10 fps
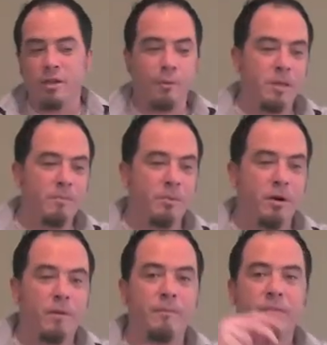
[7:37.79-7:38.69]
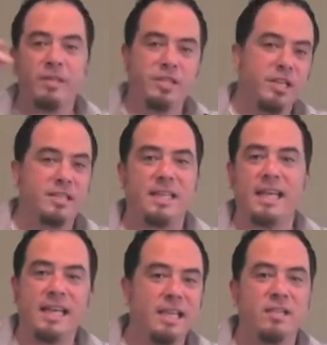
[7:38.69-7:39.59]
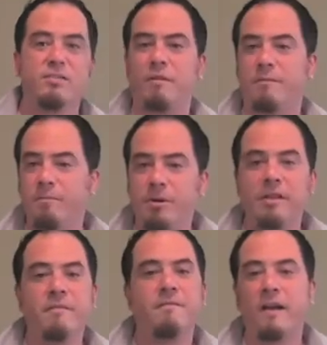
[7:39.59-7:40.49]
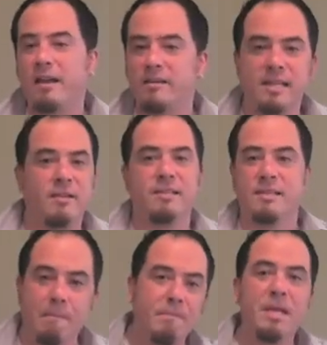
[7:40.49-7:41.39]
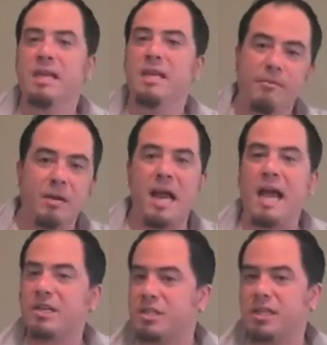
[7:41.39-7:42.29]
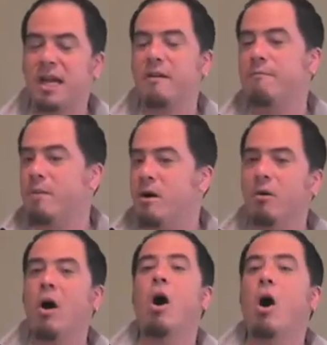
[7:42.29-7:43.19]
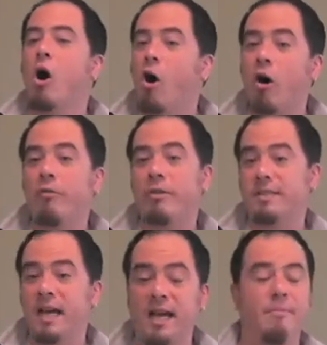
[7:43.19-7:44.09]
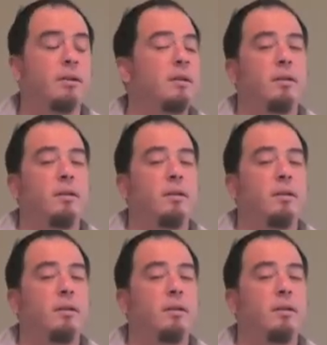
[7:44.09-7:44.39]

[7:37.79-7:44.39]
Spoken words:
people just in this sort of putting fires out, this immediate reaction kind of mode all the time.